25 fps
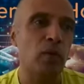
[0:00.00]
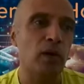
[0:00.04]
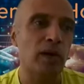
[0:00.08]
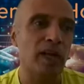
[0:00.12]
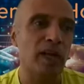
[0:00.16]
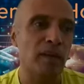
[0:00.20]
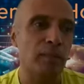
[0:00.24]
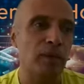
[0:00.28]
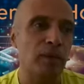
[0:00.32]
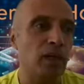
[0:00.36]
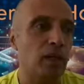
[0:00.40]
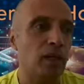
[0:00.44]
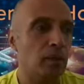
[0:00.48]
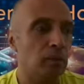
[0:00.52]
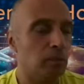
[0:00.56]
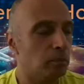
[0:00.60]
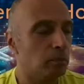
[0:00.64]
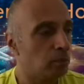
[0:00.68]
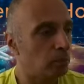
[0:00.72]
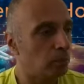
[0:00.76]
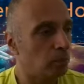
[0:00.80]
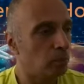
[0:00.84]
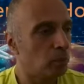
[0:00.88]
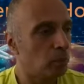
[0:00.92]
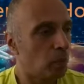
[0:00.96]
what I mean.
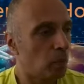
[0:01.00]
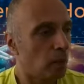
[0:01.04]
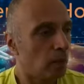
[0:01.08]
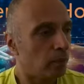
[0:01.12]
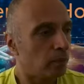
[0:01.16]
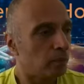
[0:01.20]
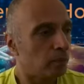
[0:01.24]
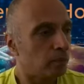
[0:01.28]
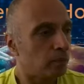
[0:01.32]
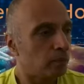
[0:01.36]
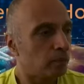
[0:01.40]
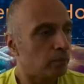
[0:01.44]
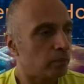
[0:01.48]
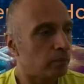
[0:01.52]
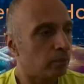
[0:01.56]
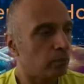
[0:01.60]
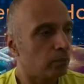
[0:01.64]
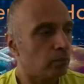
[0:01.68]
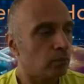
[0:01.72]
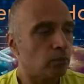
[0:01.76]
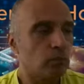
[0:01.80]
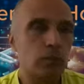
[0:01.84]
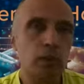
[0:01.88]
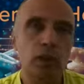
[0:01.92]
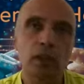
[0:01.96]

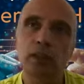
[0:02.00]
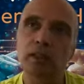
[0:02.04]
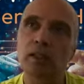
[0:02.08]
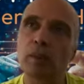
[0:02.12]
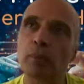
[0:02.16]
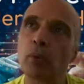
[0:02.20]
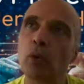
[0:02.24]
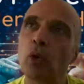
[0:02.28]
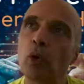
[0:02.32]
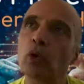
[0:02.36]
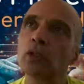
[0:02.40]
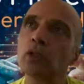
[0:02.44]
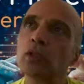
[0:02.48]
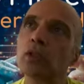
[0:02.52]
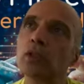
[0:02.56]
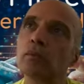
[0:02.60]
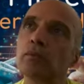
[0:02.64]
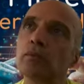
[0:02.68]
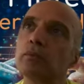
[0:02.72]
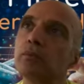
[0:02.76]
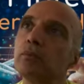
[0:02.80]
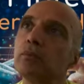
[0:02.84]
Suppose